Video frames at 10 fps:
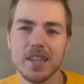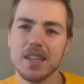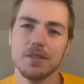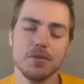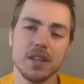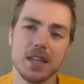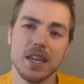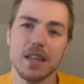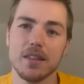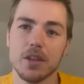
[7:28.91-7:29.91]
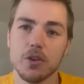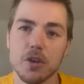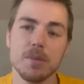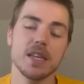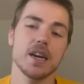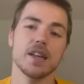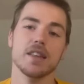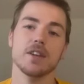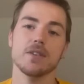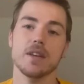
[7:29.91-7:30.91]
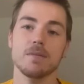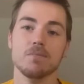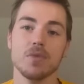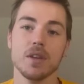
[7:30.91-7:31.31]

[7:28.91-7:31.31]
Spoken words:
They didn't feel like anything could be done on their end.